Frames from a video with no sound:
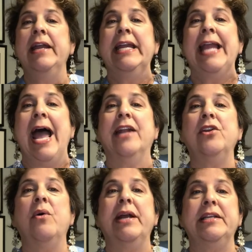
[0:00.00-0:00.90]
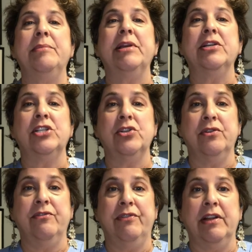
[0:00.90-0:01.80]
He had no idea because he
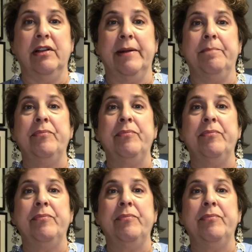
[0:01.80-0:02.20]
couldn't feel it.